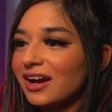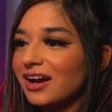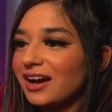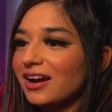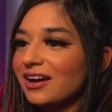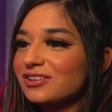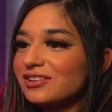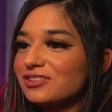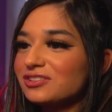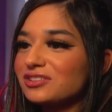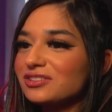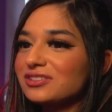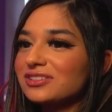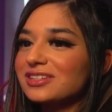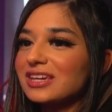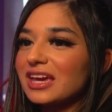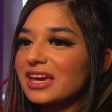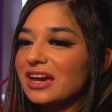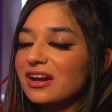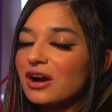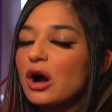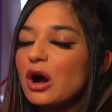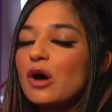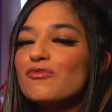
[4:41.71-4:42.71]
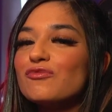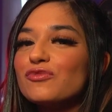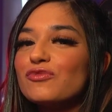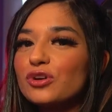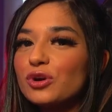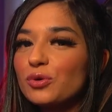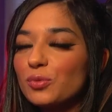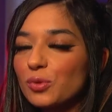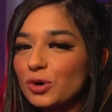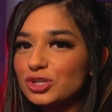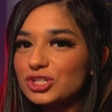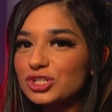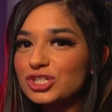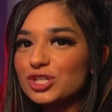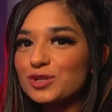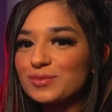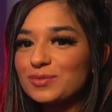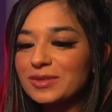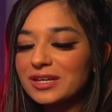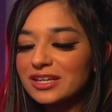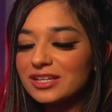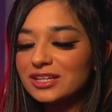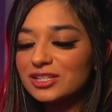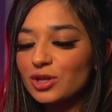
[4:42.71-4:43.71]
just get comfort watching
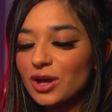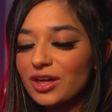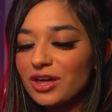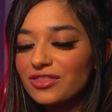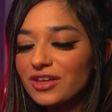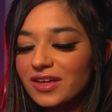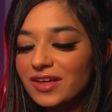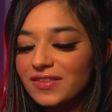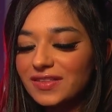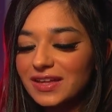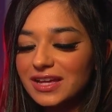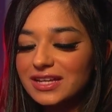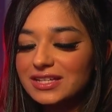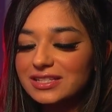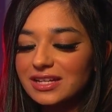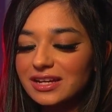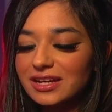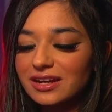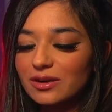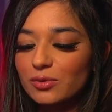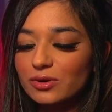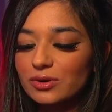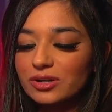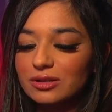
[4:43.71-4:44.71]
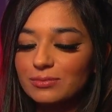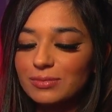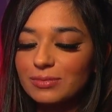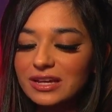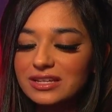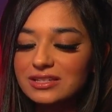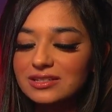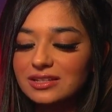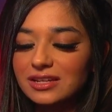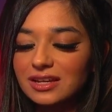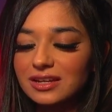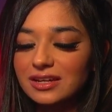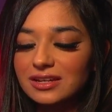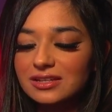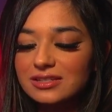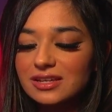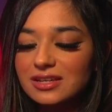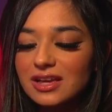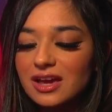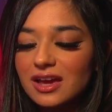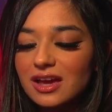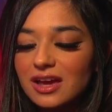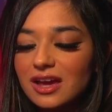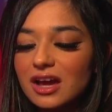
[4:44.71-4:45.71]
me. So I think that's like one of the best things
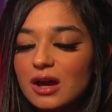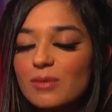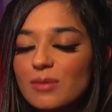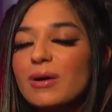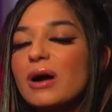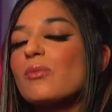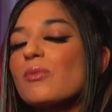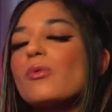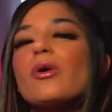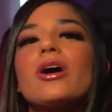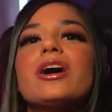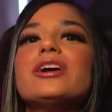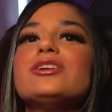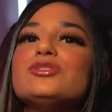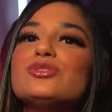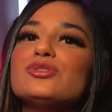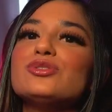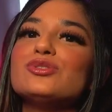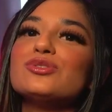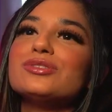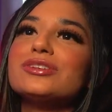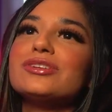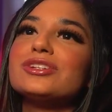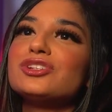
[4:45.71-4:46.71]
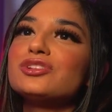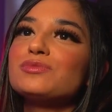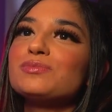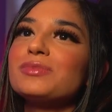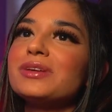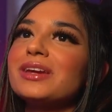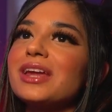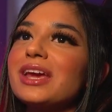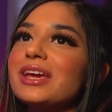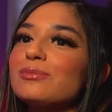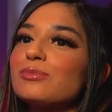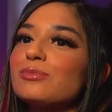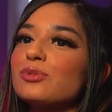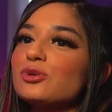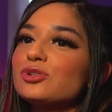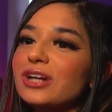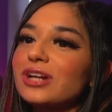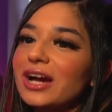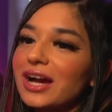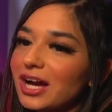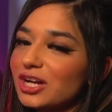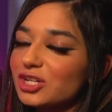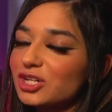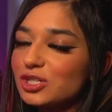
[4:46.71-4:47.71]
about what I do is just being able to
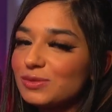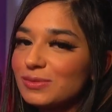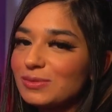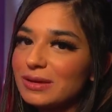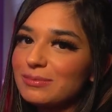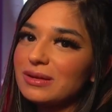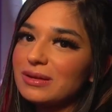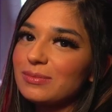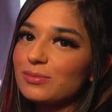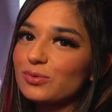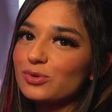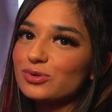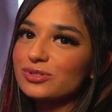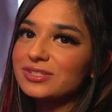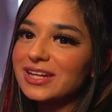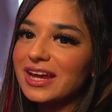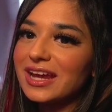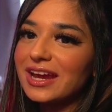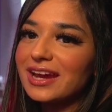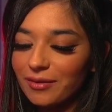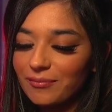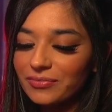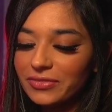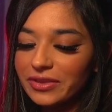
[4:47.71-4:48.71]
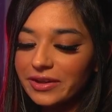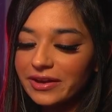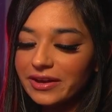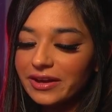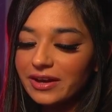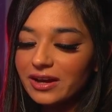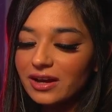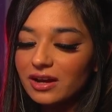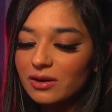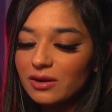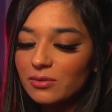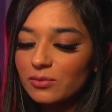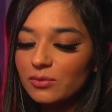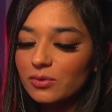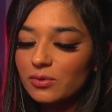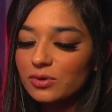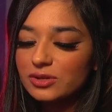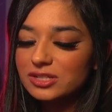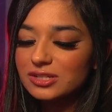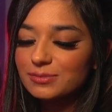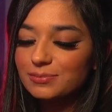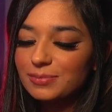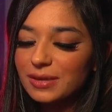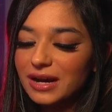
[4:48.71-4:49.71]
actually make people's day.
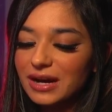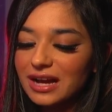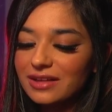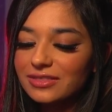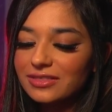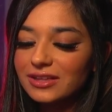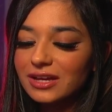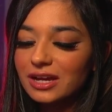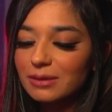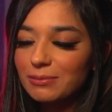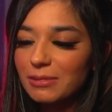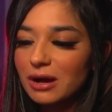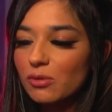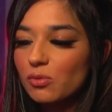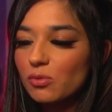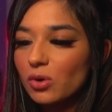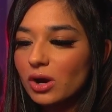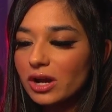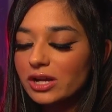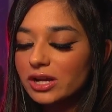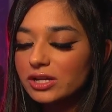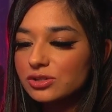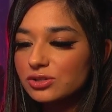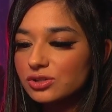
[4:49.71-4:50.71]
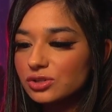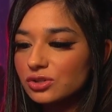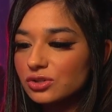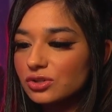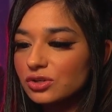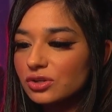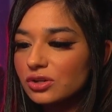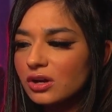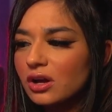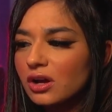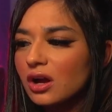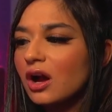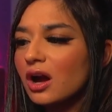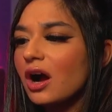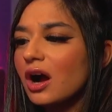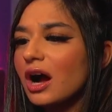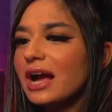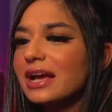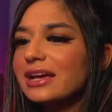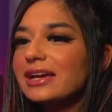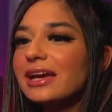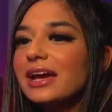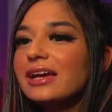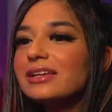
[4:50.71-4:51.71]
What's a bad thing about what I do? I
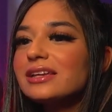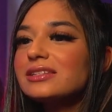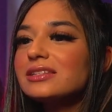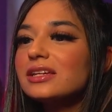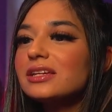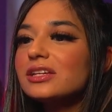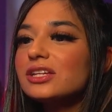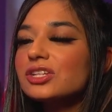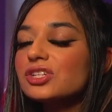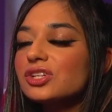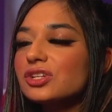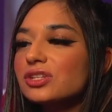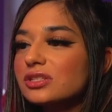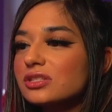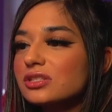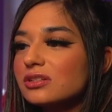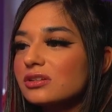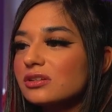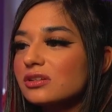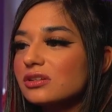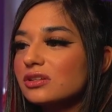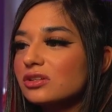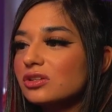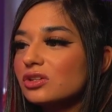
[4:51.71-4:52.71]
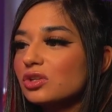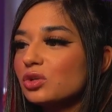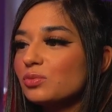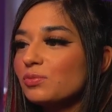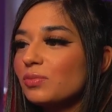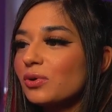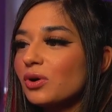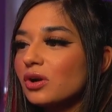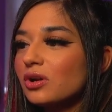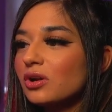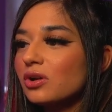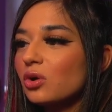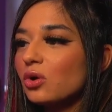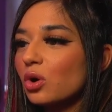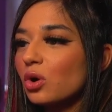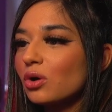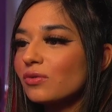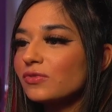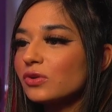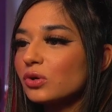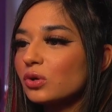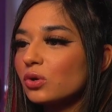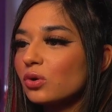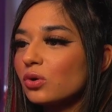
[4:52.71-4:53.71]
guess it's just you put a lot of
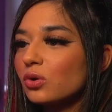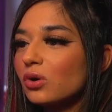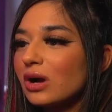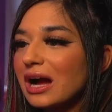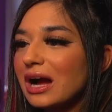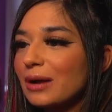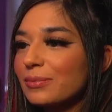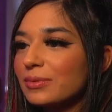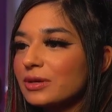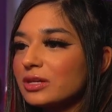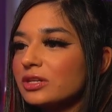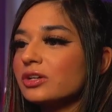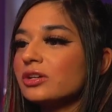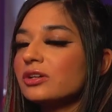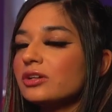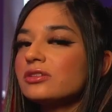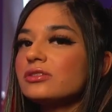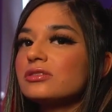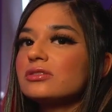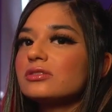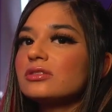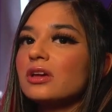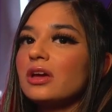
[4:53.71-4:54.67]
your happiness